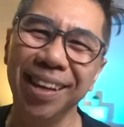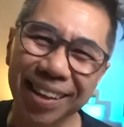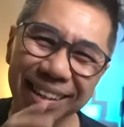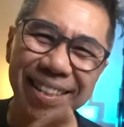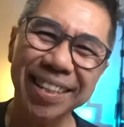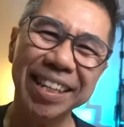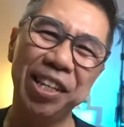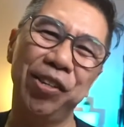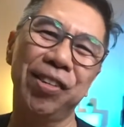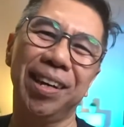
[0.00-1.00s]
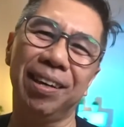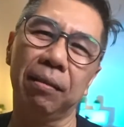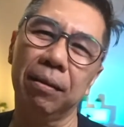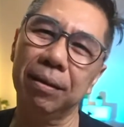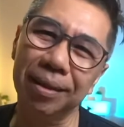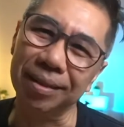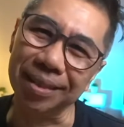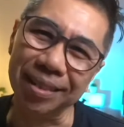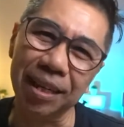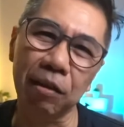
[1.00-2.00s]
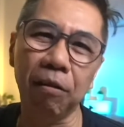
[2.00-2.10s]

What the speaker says: Let's take a look at a set